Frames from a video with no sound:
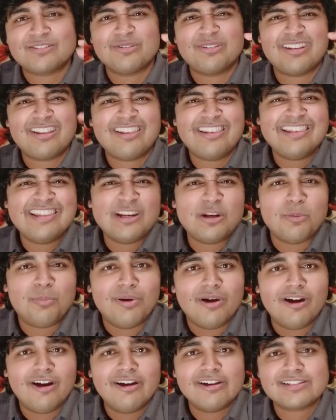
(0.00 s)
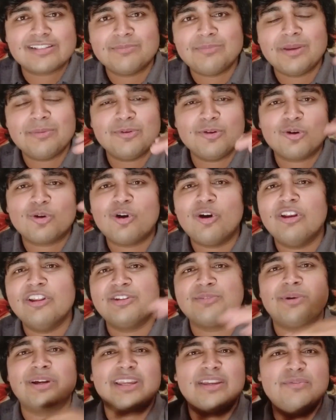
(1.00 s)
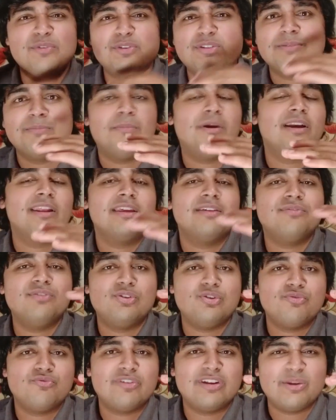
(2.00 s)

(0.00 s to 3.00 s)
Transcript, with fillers: So uh, little perks, and maybe your college might give you some money if you do